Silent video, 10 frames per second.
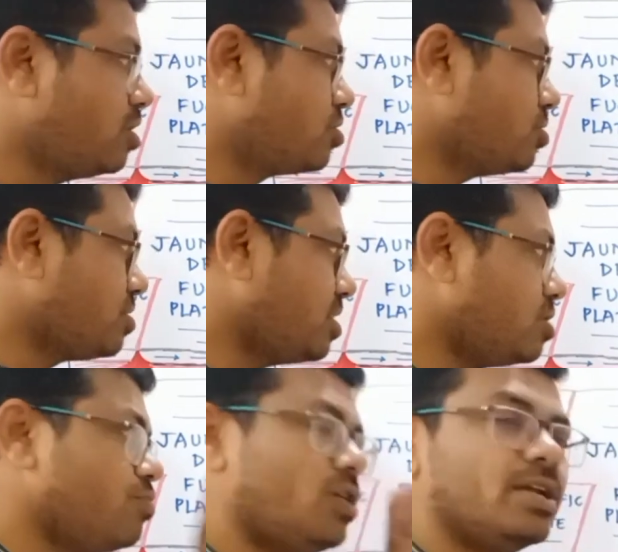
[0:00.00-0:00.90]
So
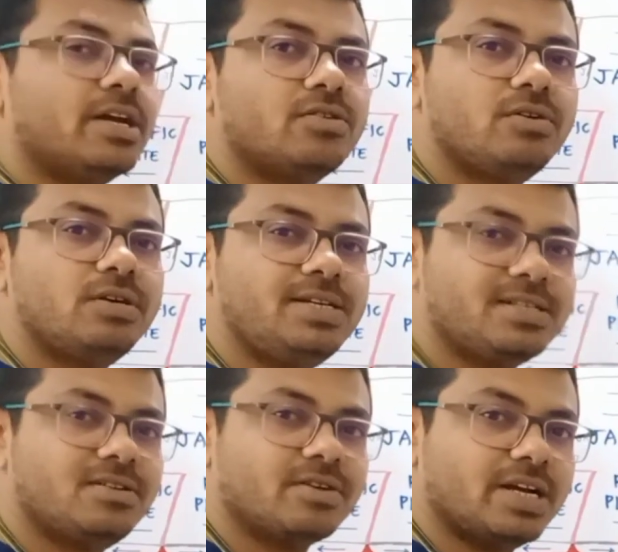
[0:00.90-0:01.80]
this volcano
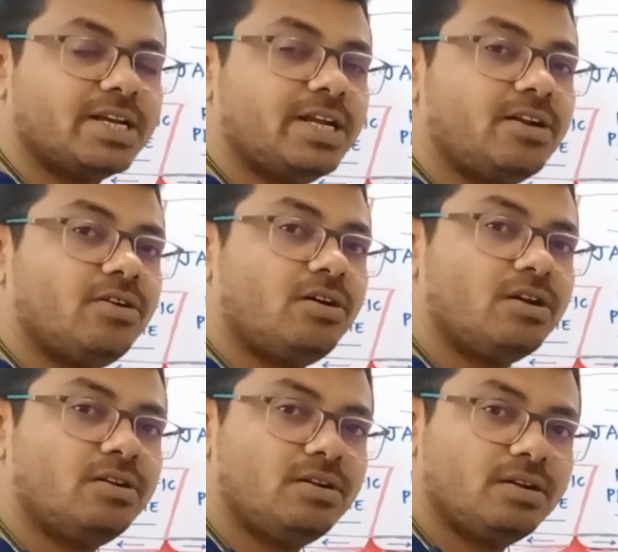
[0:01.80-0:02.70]
is located
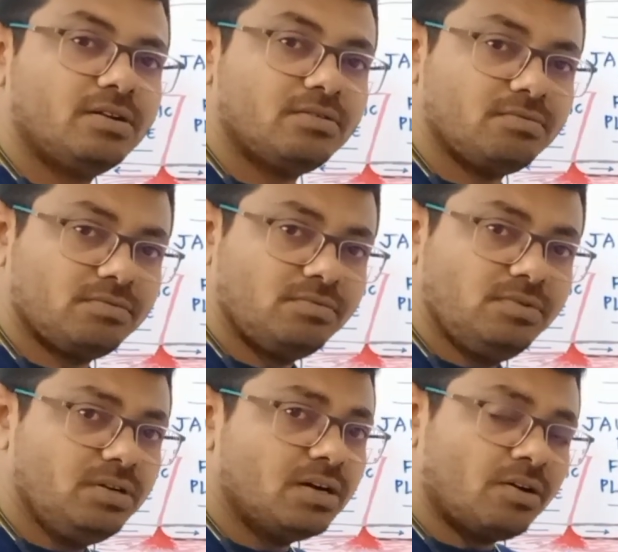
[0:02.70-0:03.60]
on
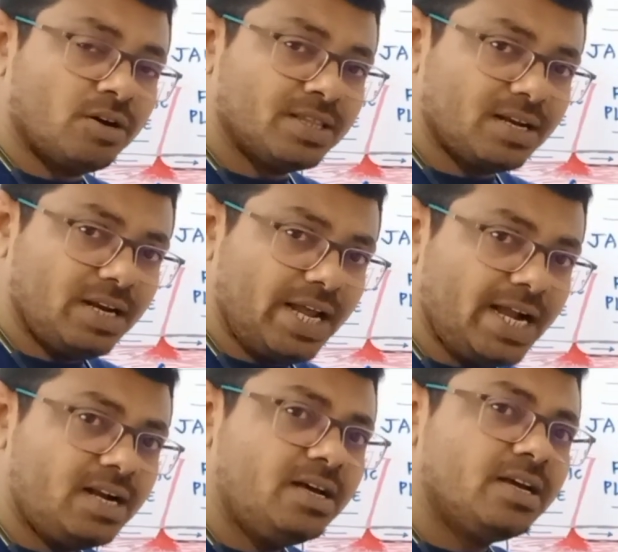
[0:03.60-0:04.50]
the
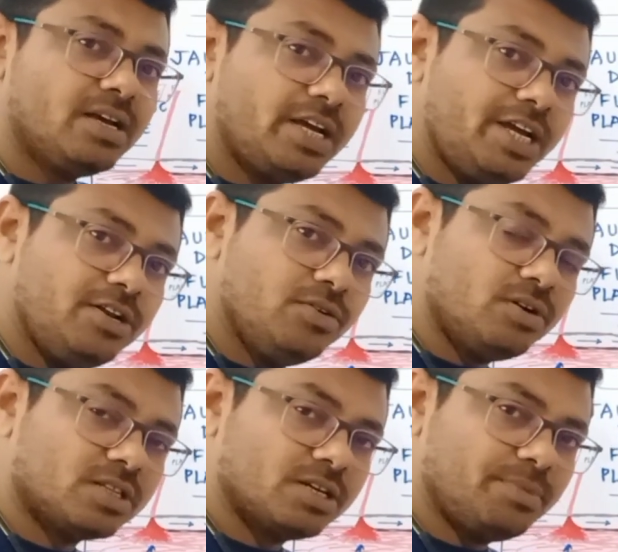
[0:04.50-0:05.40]
land in
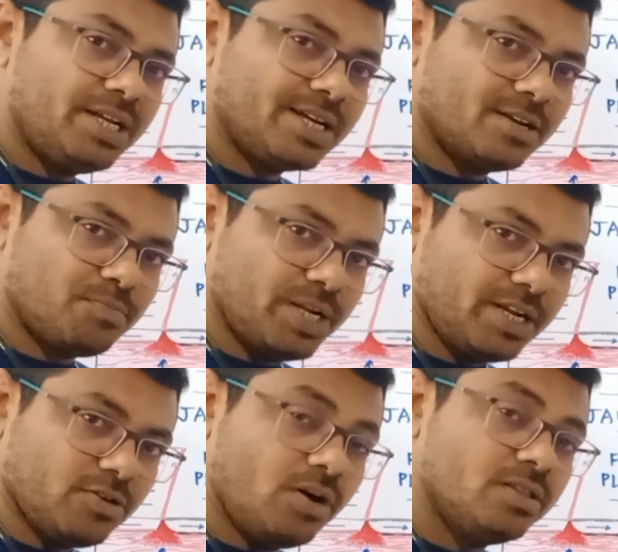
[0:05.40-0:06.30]
North American
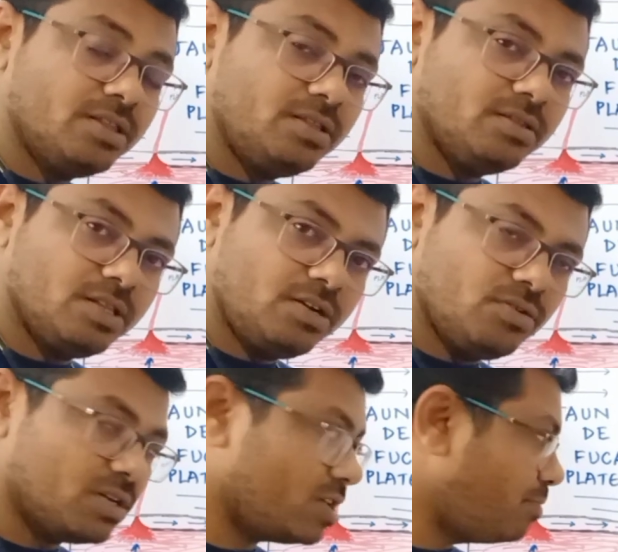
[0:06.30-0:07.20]
plate, on the
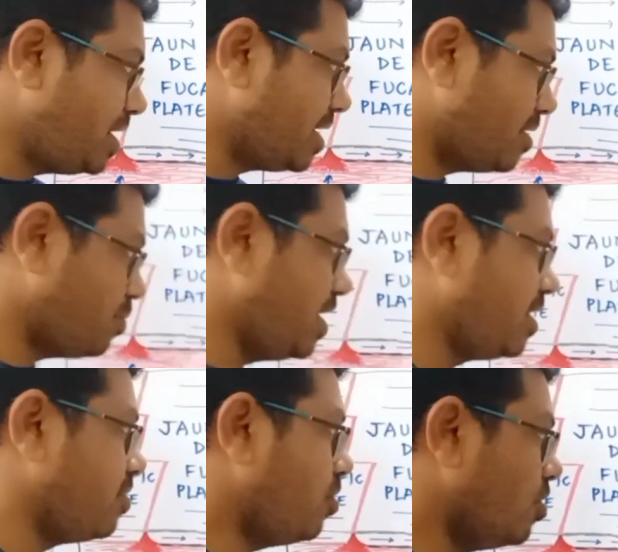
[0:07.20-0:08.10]
North American plate.